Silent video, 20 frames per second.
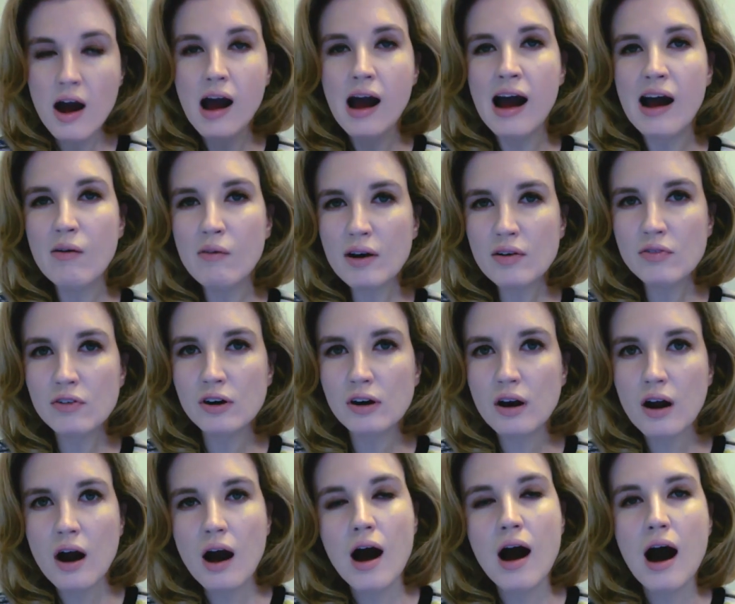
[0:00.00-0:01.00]

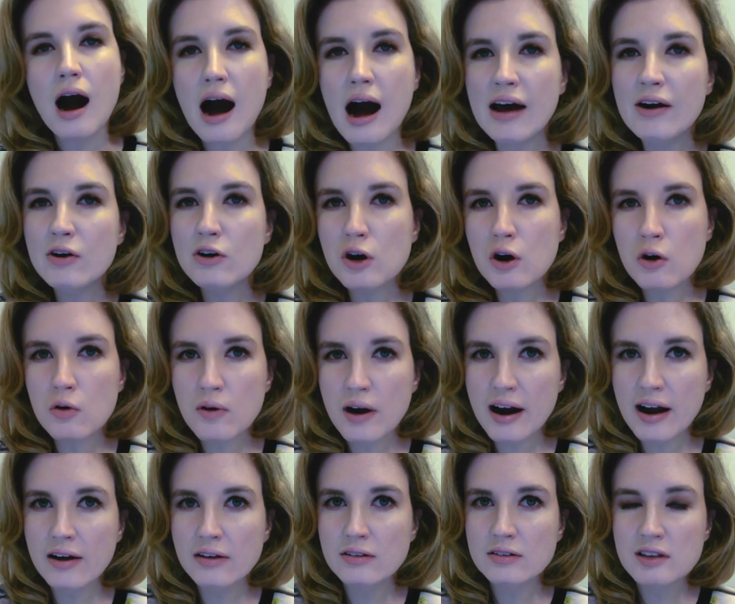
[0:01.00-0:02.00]
However, I don't go
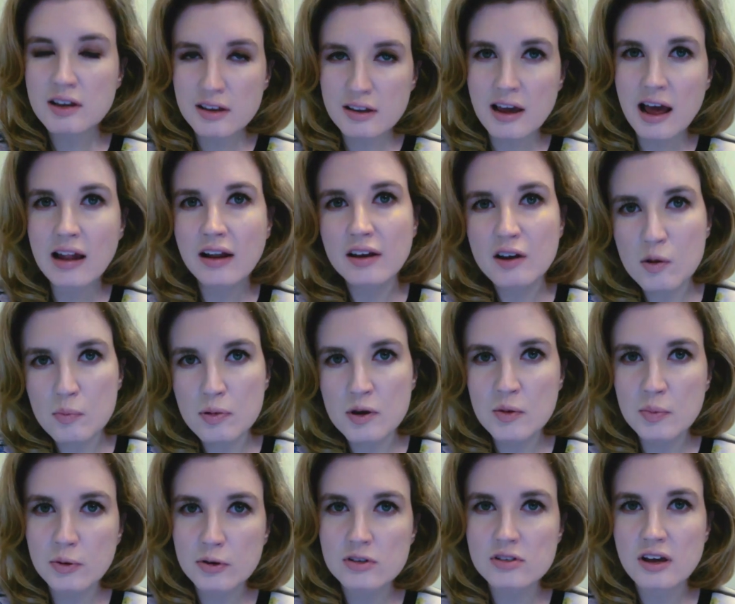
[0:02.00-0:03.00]
around yelling at
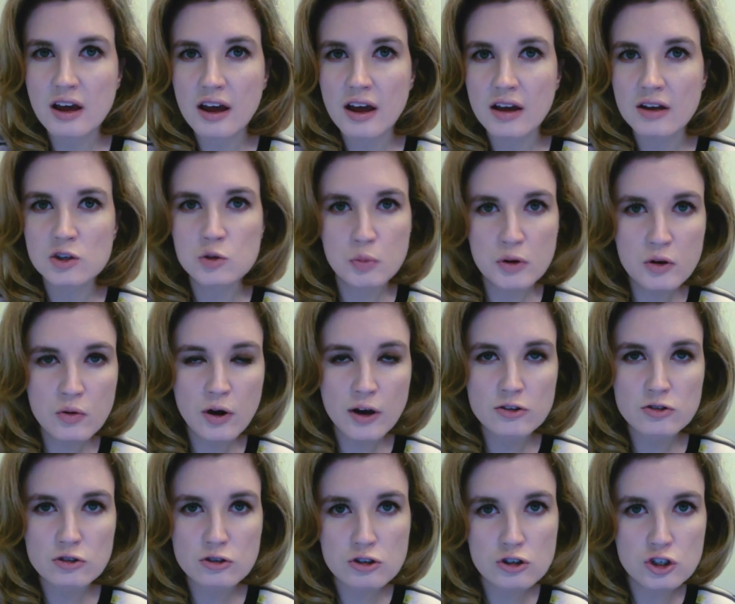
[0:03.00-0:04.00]
people saying Speed
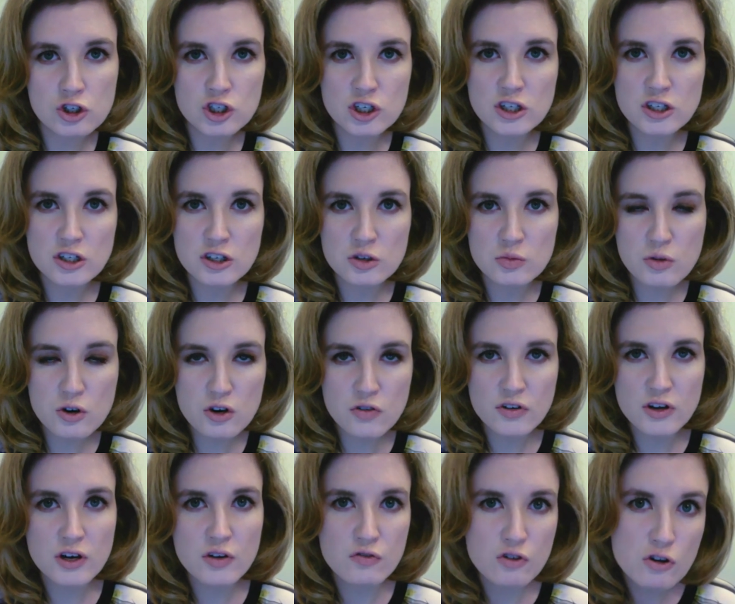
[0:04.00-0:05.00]
Racer is a genius
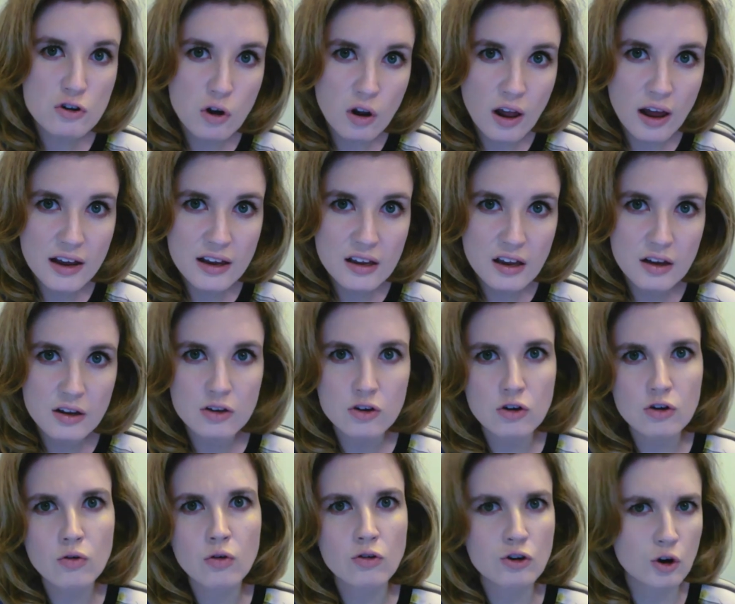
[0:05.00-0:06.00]
movie, and if you don't like it,
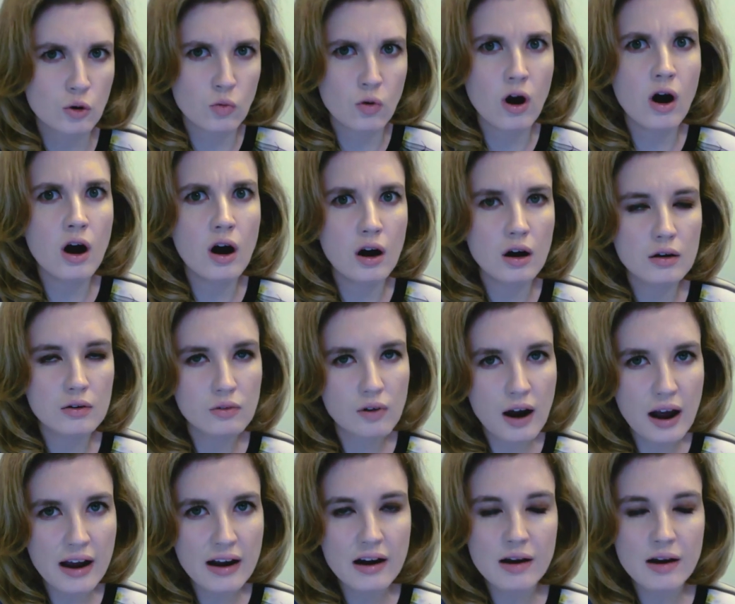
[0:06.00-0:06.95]
you're wrong, right?